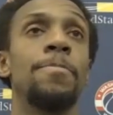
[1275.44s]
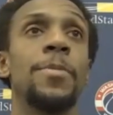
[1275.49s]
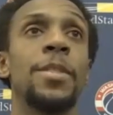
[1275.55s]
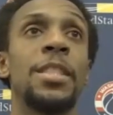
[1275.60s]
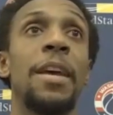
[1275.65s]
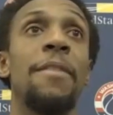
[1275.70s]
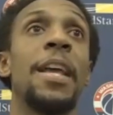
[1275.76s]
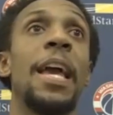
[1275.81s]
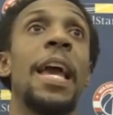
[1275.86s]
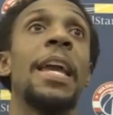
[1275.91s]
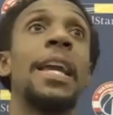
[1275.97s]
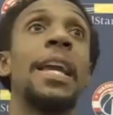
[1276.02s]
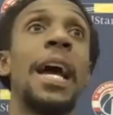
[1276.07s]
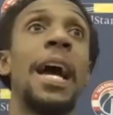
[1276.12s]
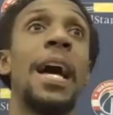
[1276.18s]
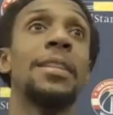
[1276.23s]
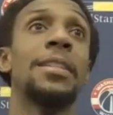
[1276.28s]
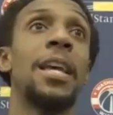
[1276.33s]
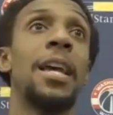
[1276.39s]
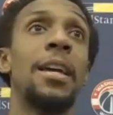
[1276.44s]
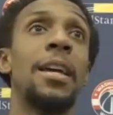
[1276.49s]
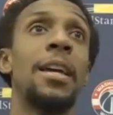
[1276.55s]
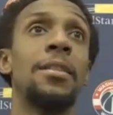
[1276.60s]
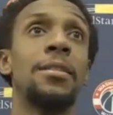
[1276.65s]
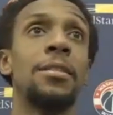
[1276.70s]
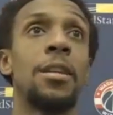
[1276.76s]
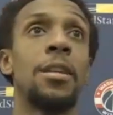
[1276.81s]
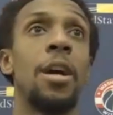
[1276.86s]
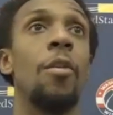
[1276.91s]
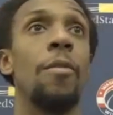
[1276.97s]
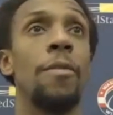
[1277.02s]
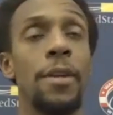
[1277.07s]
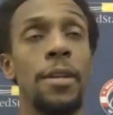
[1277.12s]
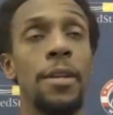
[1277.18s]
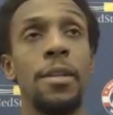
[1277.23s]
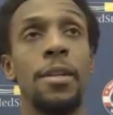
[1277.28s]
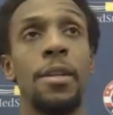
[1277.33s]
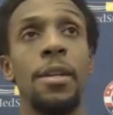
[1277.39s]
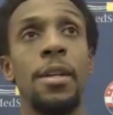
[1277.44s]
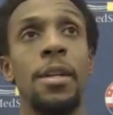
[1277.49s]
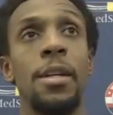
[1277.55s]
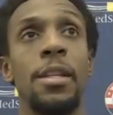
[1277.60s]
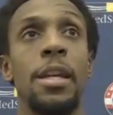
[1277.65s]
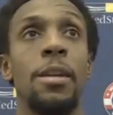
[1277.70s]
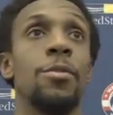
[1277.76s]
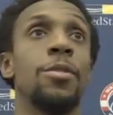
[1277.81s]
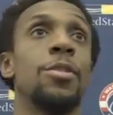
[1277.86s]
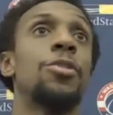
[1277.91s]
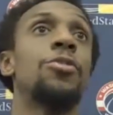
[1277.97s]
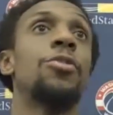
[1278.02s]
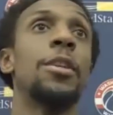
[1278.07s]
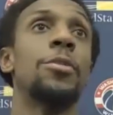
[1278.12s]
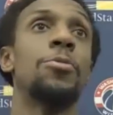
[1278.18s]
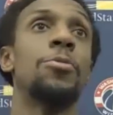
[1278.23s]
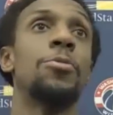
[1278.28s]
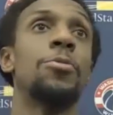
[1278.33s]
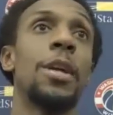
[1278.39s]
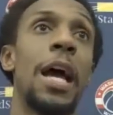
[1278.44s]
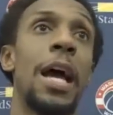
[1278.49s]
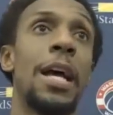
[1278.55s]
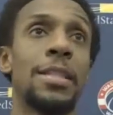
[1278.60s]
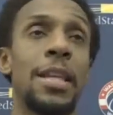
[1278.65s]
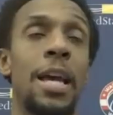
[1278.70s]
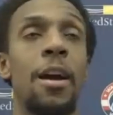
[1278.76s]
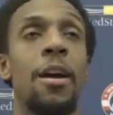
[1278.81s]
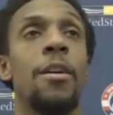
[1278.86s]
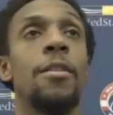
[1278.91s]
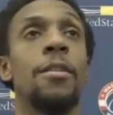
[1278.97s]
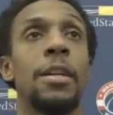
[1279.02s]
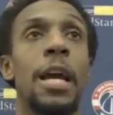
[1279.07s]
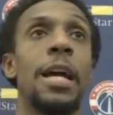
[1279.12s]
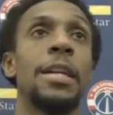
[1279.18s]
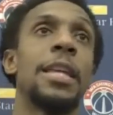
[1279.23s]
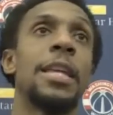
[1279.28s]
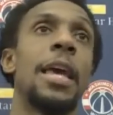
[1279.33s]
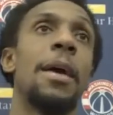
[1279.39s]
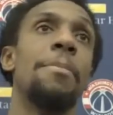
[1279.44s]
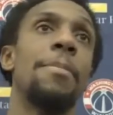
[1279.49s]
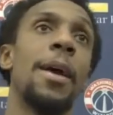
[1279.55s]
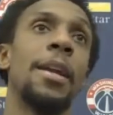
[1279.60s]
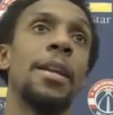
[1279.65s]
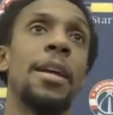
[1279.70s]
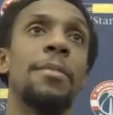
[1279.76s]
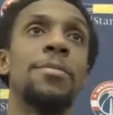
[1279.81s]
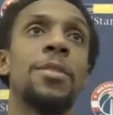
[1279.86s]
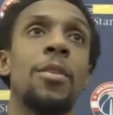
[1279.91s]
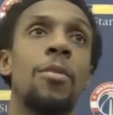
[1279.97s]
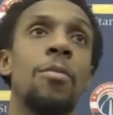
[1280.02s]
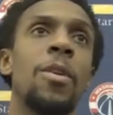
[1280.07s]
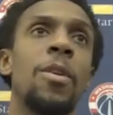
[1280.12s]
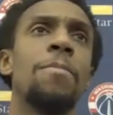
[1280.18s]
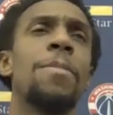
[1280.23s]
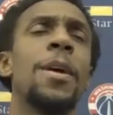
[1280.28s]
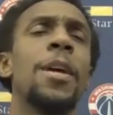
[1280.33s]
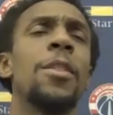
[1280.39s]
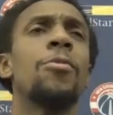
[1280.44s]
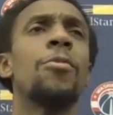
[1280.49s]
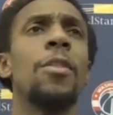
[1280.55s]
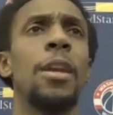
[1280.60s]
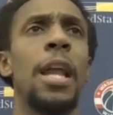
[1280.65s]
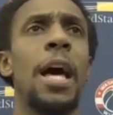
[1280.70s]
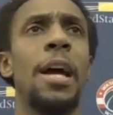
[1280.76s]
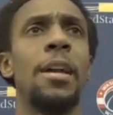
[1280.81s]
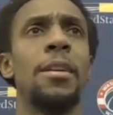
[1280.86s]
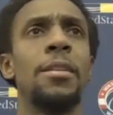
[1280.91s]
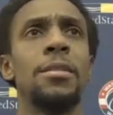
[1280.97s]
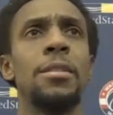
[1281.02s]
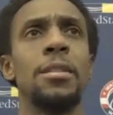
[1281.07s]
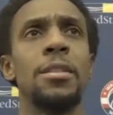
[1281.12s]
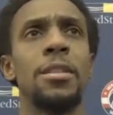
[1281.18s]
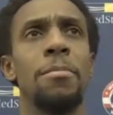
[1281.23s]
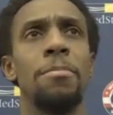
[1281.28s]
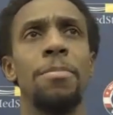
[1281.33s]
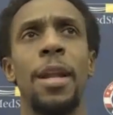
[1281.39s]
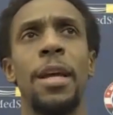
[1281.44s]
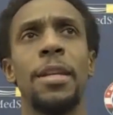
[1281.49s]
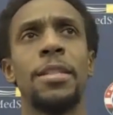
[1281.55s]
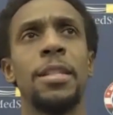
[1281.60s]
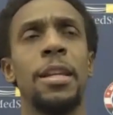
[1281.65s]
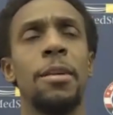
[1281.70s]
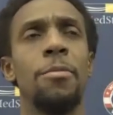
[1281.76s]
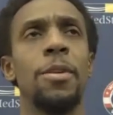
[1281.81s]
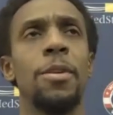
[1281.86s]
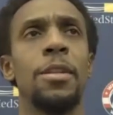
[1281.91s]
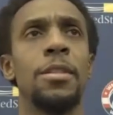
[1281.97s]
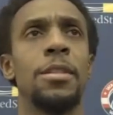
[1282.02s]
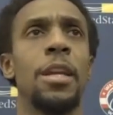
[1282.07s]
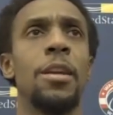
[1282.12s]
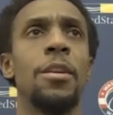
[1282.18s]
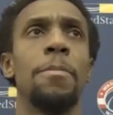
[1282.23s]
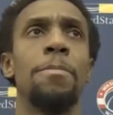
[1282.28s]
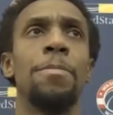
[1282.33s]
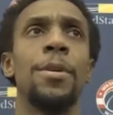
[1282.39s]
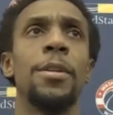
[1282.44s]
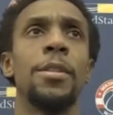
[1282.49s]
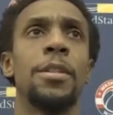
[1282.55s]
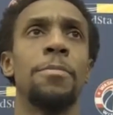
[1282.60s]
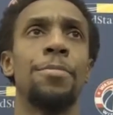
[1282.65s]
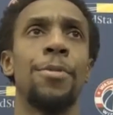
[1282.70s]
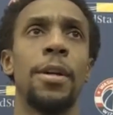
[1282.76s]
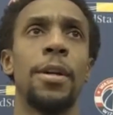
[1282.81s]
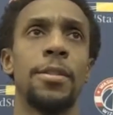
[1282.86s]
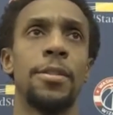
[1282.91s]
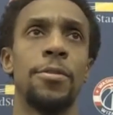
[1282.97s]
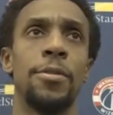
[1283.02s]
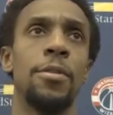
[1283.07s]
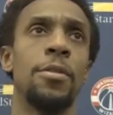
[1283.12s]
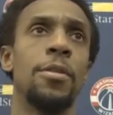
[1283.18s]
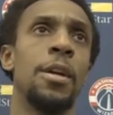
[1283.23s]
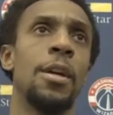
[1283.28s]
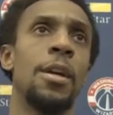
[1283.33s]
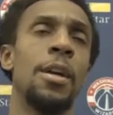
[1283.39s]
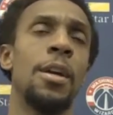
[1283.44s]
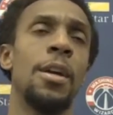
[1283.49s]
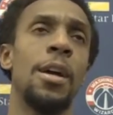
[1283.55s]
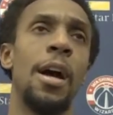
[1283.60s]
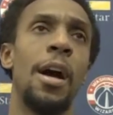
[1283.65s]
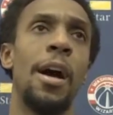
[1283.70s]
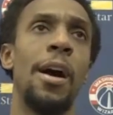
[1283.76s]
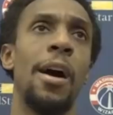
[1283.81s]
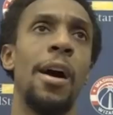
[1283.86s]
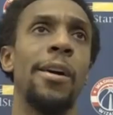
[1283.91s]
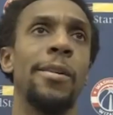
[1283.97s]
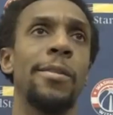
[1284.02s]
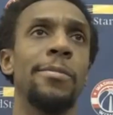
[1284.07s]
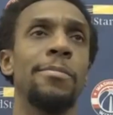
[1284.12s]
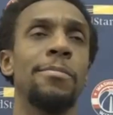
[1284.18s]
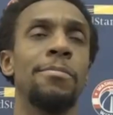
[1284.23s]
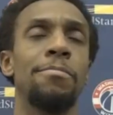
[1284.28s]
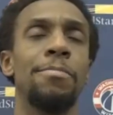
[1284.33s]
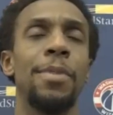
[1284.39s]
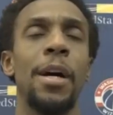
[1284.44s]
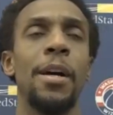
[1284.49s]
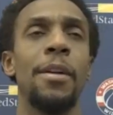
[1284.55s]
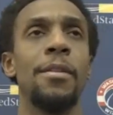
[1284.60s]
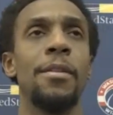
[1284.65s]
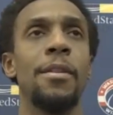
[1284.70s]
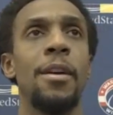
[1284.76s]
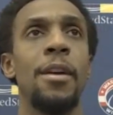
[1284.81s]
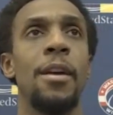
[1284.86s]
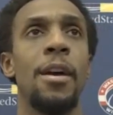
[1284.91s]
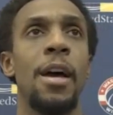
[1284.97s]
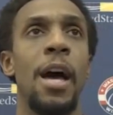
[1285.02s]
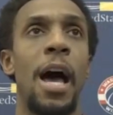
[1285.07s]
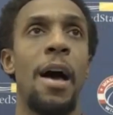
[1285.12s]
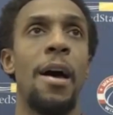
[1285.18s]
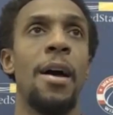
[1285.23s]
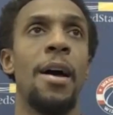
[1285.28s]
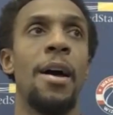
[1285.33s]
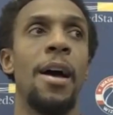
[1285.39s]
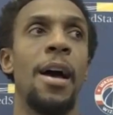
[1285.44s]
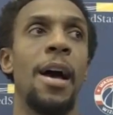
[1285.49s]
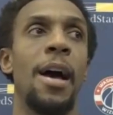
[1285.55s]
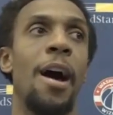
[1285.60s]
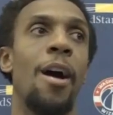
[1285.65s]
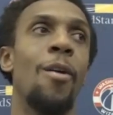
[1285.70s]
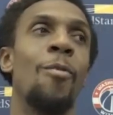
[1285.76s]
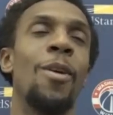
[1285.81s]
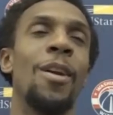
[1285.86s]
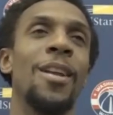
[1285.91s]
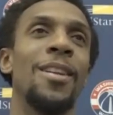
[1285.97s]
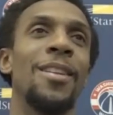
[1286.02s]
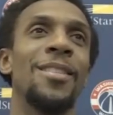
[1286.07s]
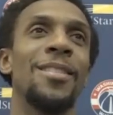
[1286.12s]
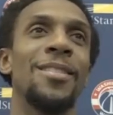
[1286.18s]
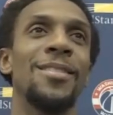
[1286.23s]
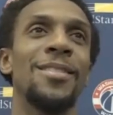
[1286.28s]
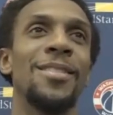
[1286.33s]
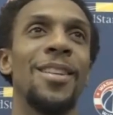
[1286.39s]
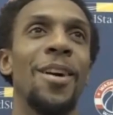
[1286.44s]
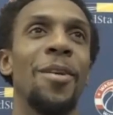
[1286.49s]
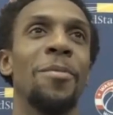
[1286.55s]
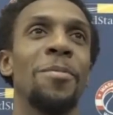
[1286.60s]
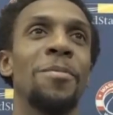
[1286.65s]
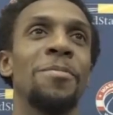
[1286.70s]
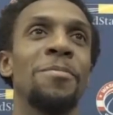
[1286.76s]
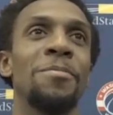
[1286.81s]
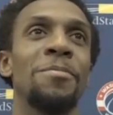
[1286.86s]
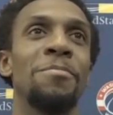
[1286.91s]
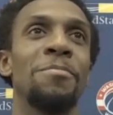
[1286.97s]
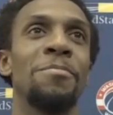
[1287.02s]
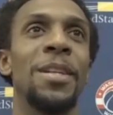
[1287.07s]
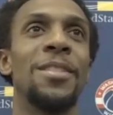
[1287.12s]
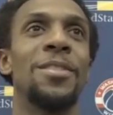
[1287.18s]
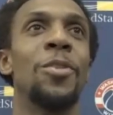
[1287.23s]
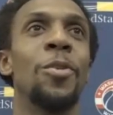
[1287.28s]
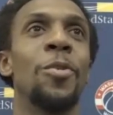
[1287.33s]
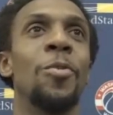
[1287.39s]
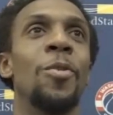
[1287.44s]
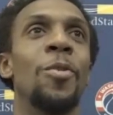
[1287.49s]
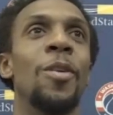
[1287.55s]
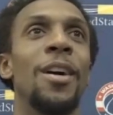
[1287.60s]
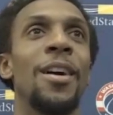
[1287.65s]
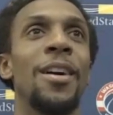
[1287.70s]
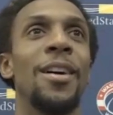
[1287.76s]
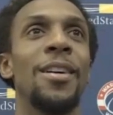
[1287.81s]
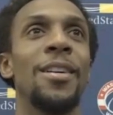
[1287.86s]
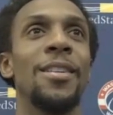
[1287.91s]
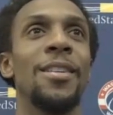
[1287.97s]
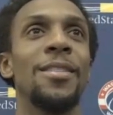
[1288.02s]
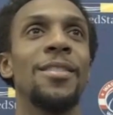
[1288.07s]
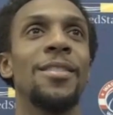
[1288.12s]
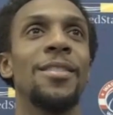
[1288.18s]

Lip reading: 7 to 8 guys had COVID. It was a stretch where guys got hurt, guys got banged up. So we've been through a lot. It's a blessing that we continue to push and press through. But I don't want to, you know, be too,